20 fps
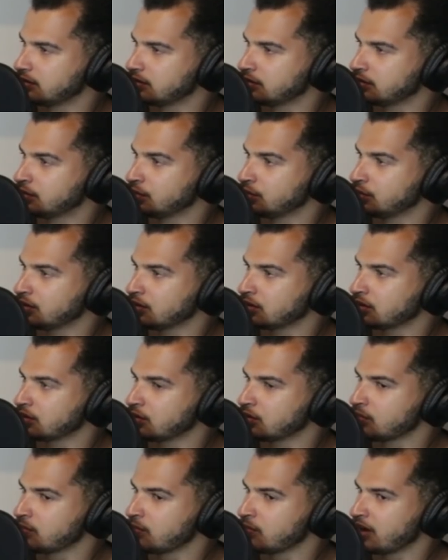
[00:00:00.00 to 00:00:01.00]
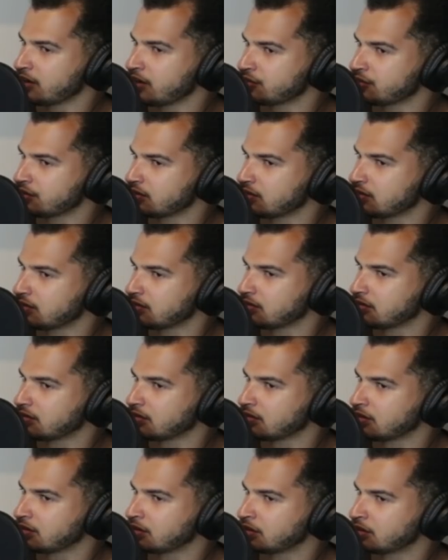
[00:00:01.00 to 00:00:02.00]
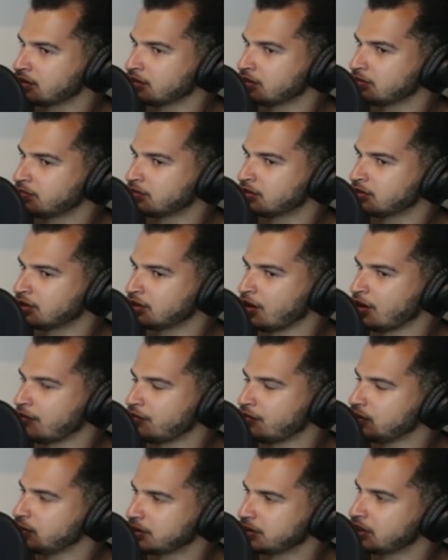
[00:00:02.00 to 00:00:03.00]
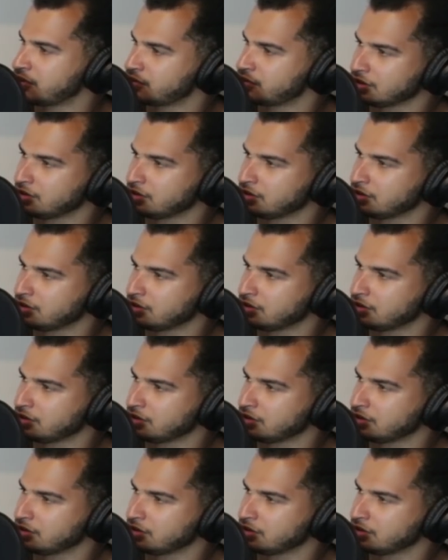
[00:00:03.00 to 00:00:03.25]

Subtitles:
Dude, can you imagine the revenue potential?